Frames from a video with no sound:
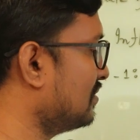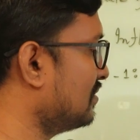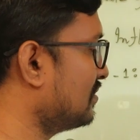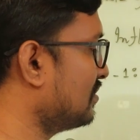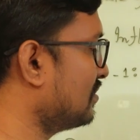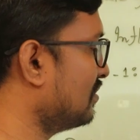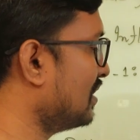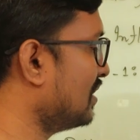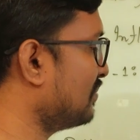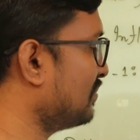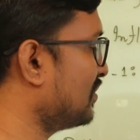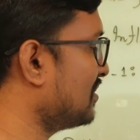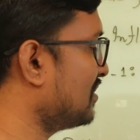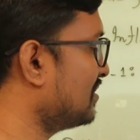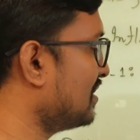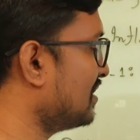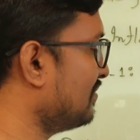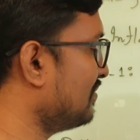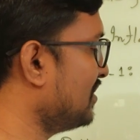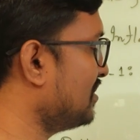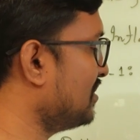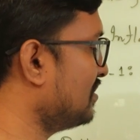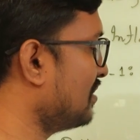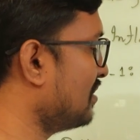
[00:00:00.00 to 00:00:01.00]
So after
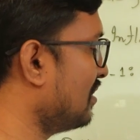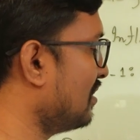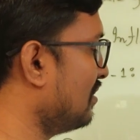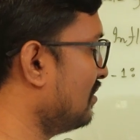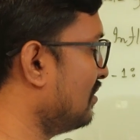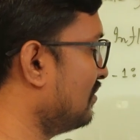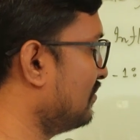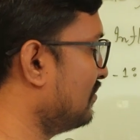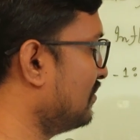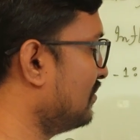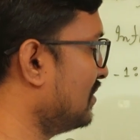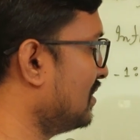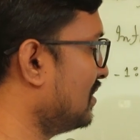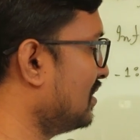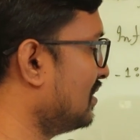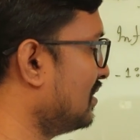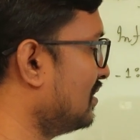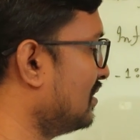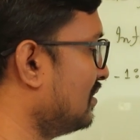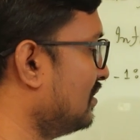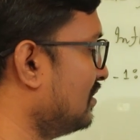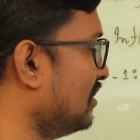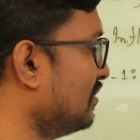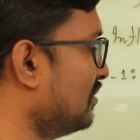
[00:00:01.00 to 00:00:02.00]
summation of
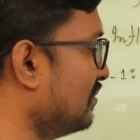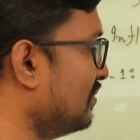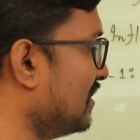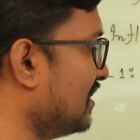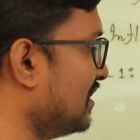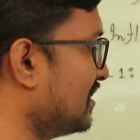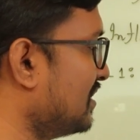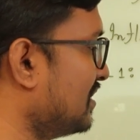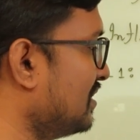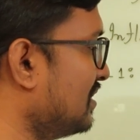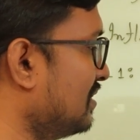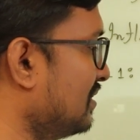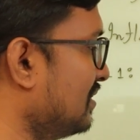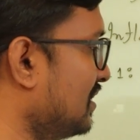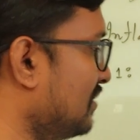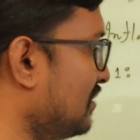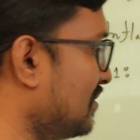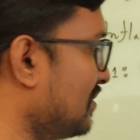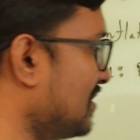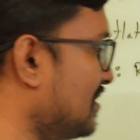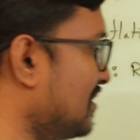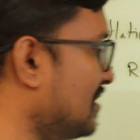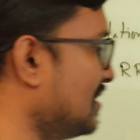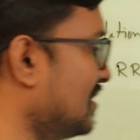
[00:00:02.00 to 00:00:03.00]
numerator, you
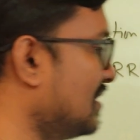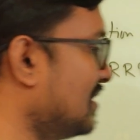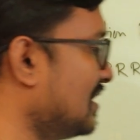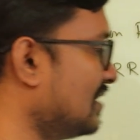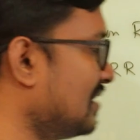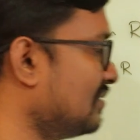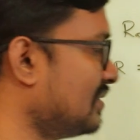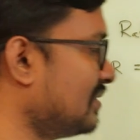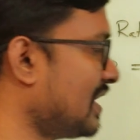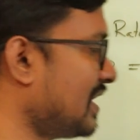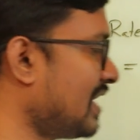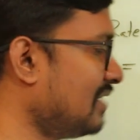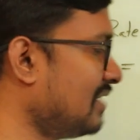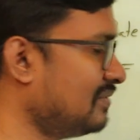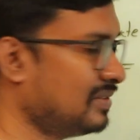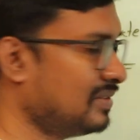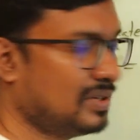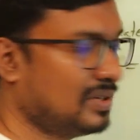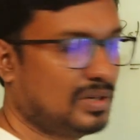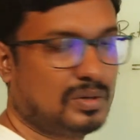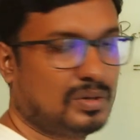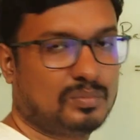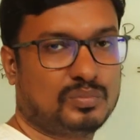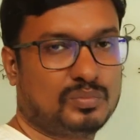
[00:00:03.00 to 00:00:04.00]
can see that we have
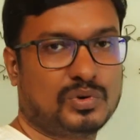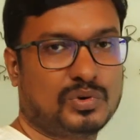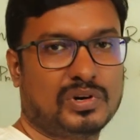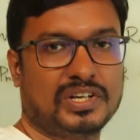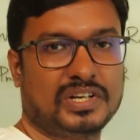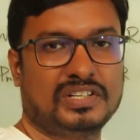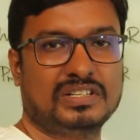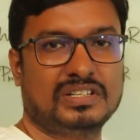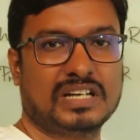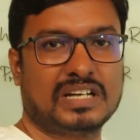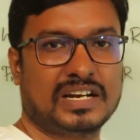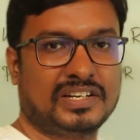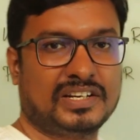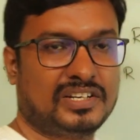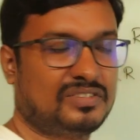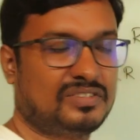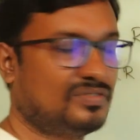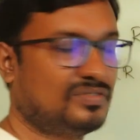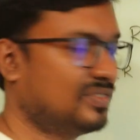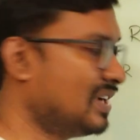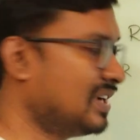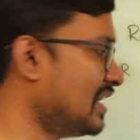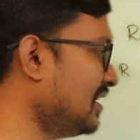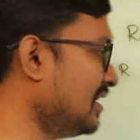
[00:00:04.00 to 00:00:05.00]

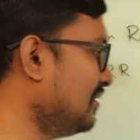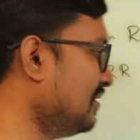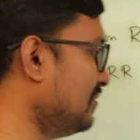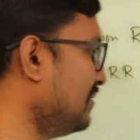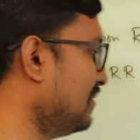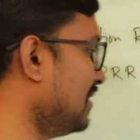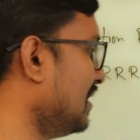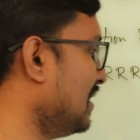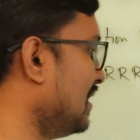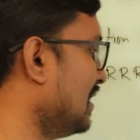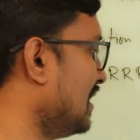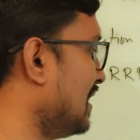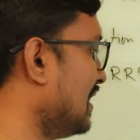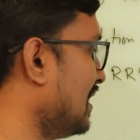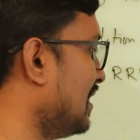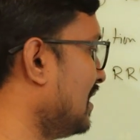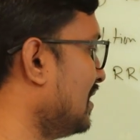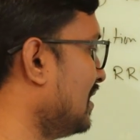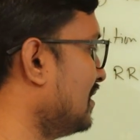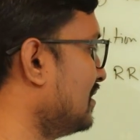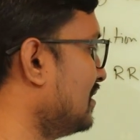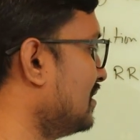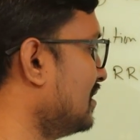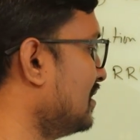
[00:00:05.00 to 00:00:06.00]
0.985
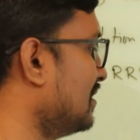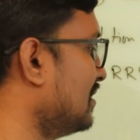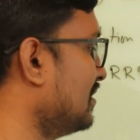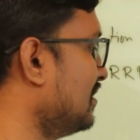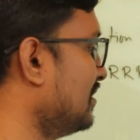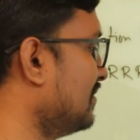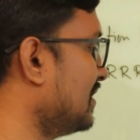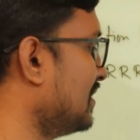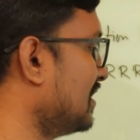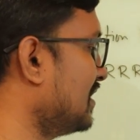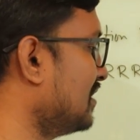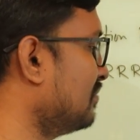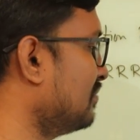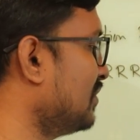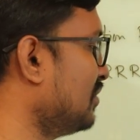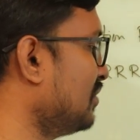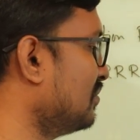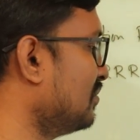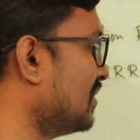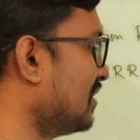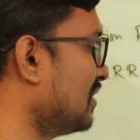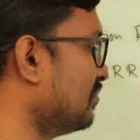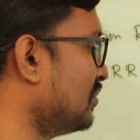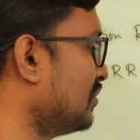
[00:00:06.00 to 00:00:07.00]
and divided by
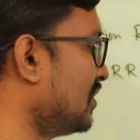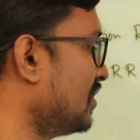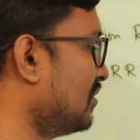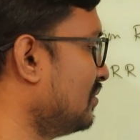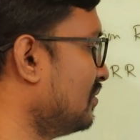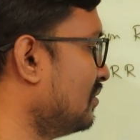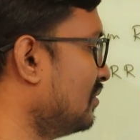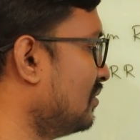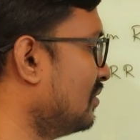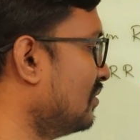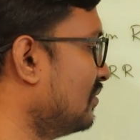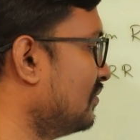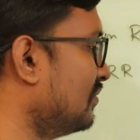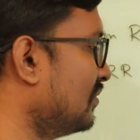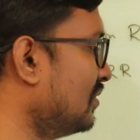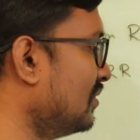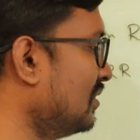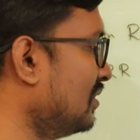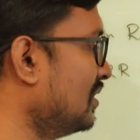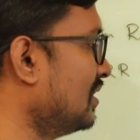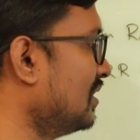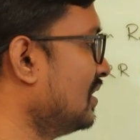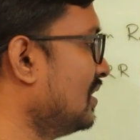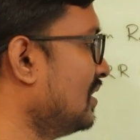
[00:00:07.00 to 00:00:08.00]

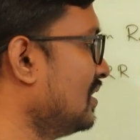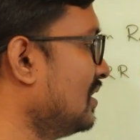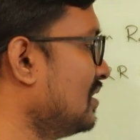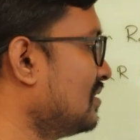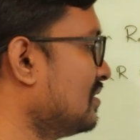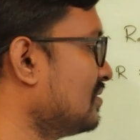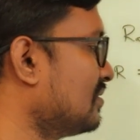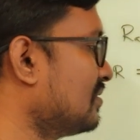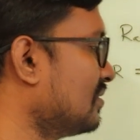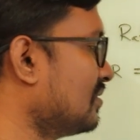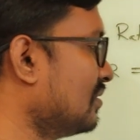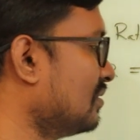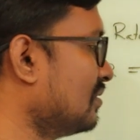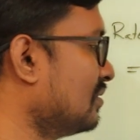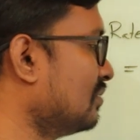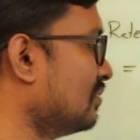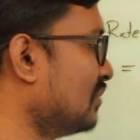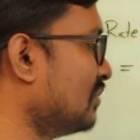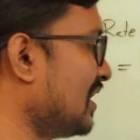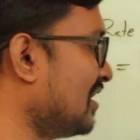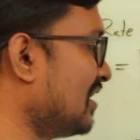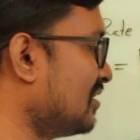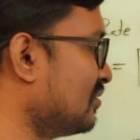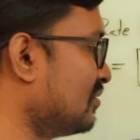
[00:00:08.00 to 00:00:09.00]
1.04, so
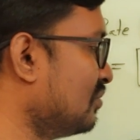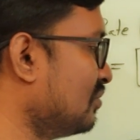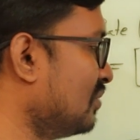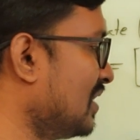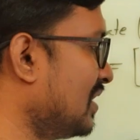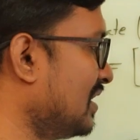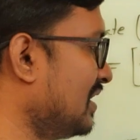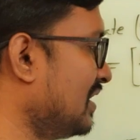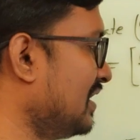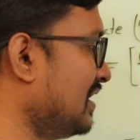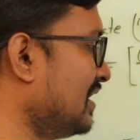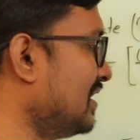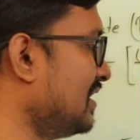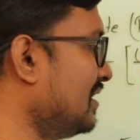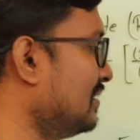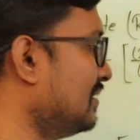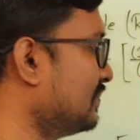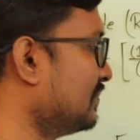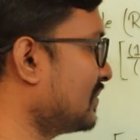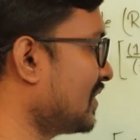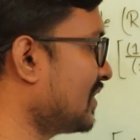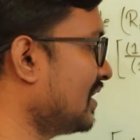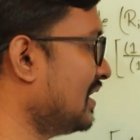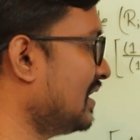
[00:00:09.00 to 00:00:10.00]
minus 1 here,
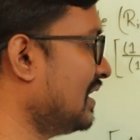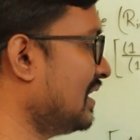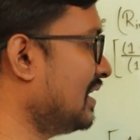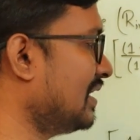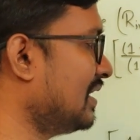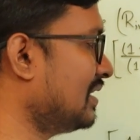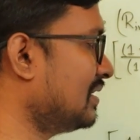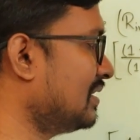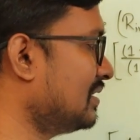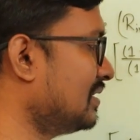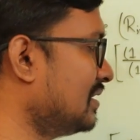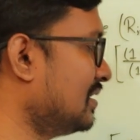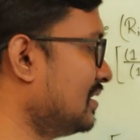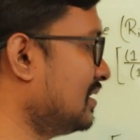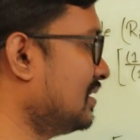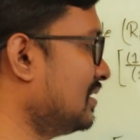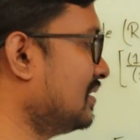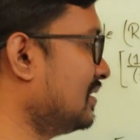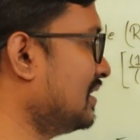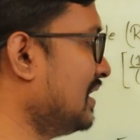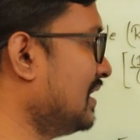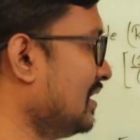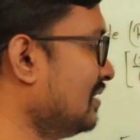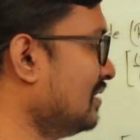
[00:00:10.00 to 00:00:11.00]
and
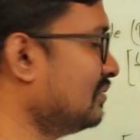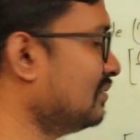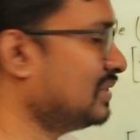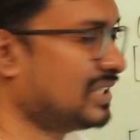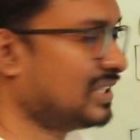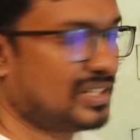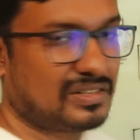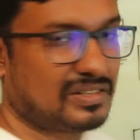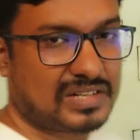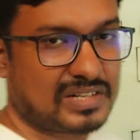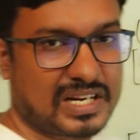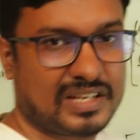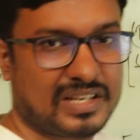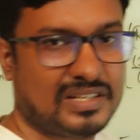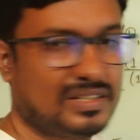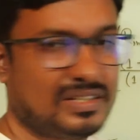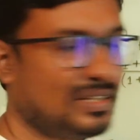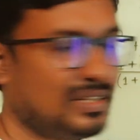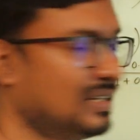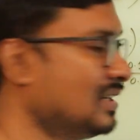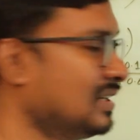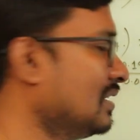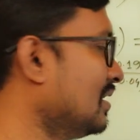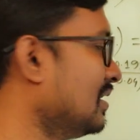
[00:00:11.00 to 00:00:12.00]
then we can write
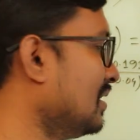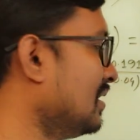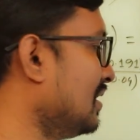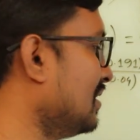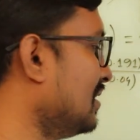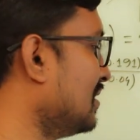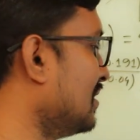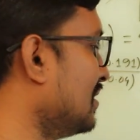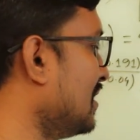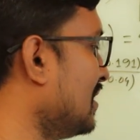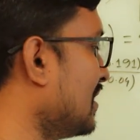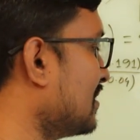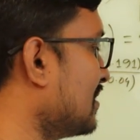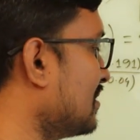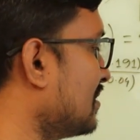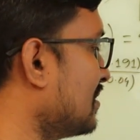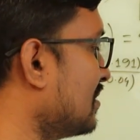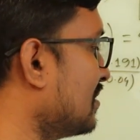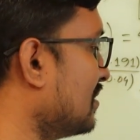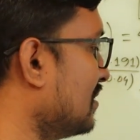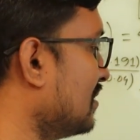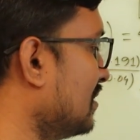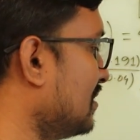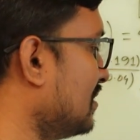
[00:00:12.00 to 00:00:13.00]
in the
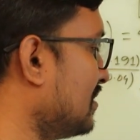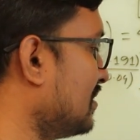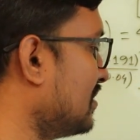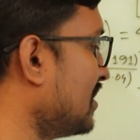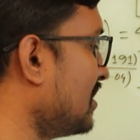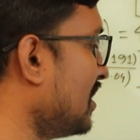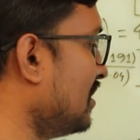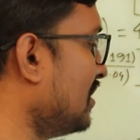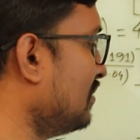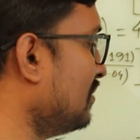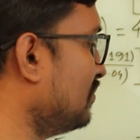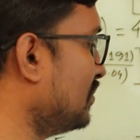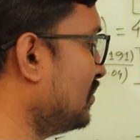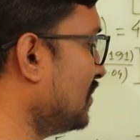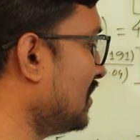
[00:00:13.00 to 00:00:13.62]
next step